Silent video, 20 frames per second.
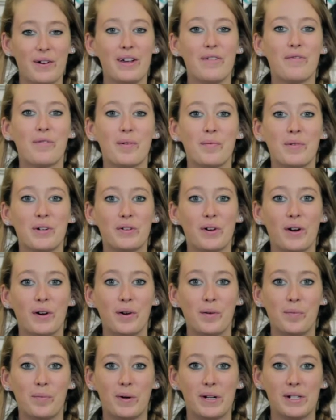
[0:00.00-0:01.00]
Zoe from
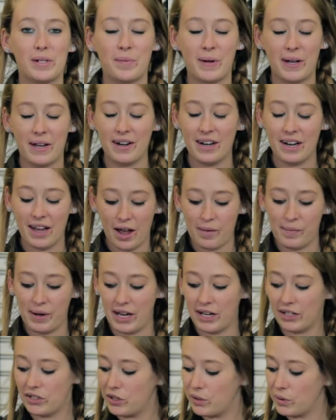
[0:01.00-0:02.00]
ADRENO Brisbane. I'm
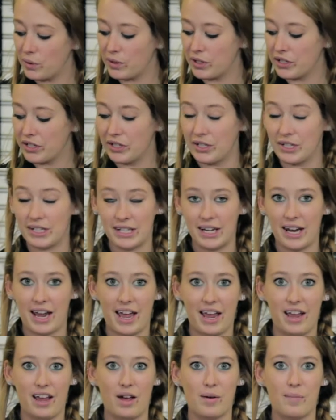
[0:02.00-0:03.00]
here to talk to you
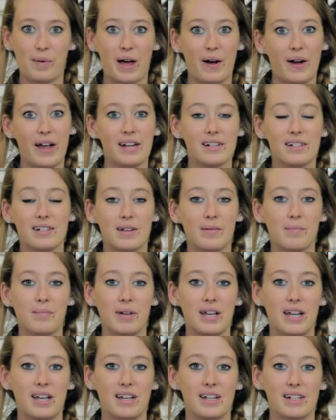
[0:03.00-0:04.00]
today about
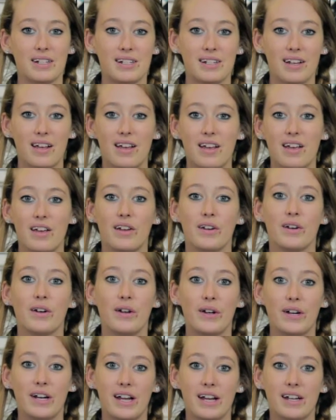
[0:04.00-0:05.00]
SMBs,
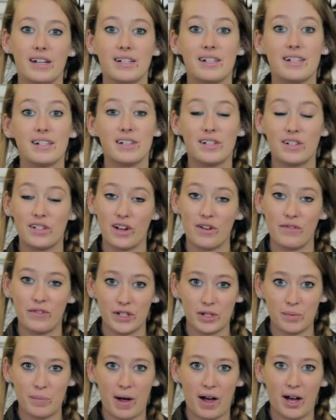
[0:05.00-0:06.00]
known as
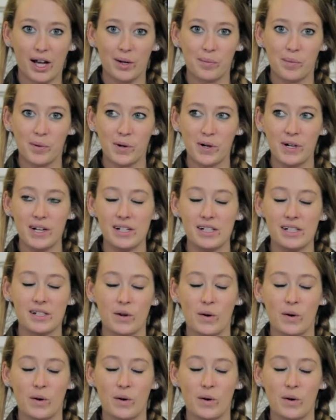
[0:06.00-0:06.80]
Surface Marker Bouys